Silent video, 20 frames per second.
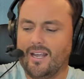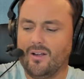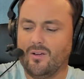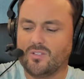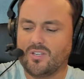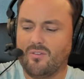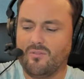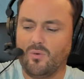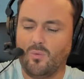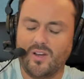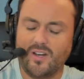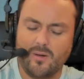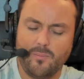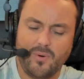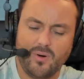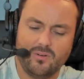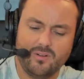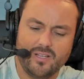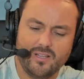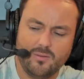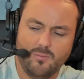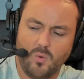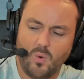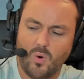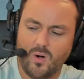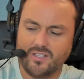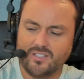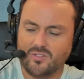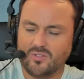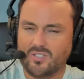And I was having to wake up early in the
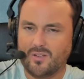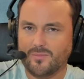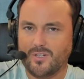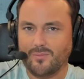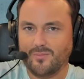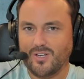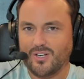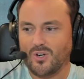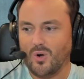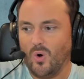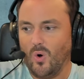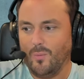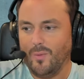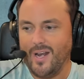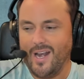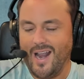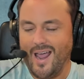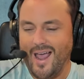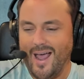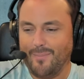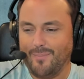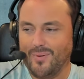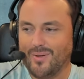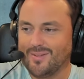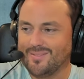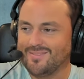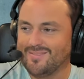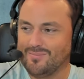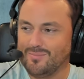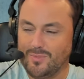morning, so sometimes I'd go home and nap
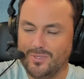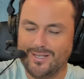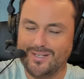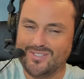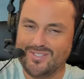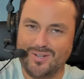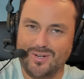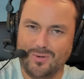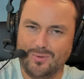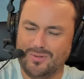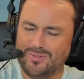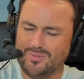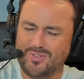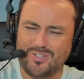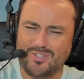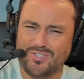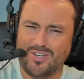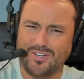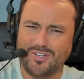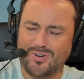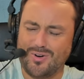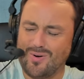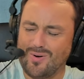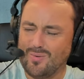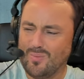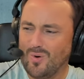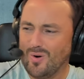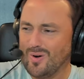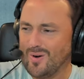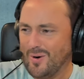because, you know, I was just such a
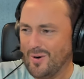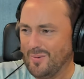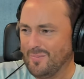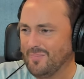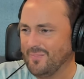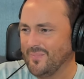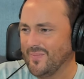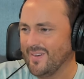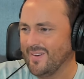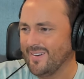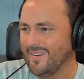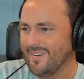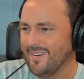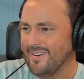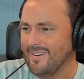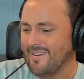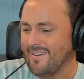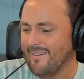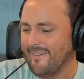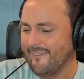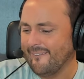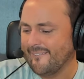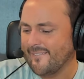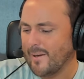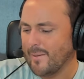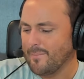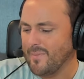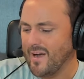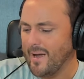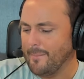hard worker.
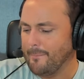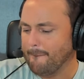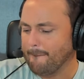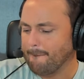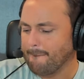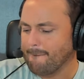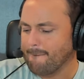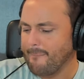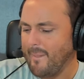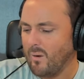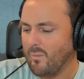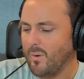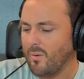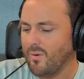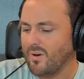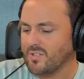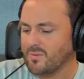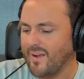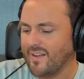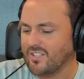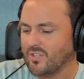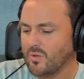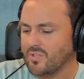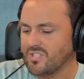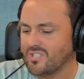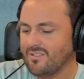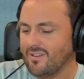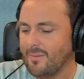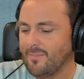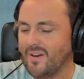But I remember I was about to go
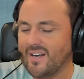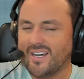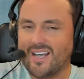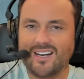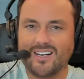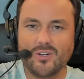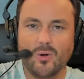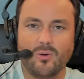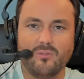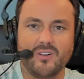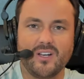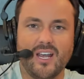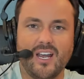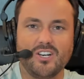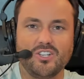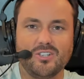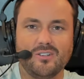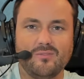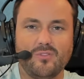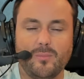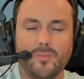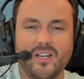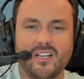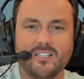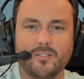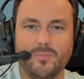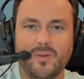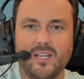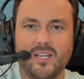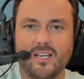to sleep, and I got a notification from
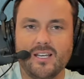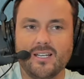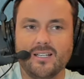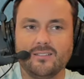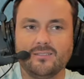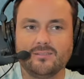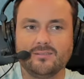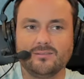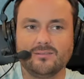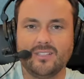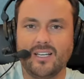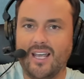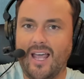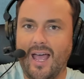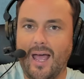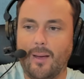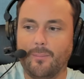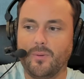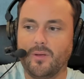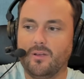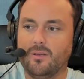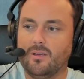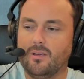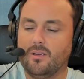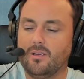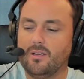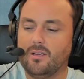ESPN, the app,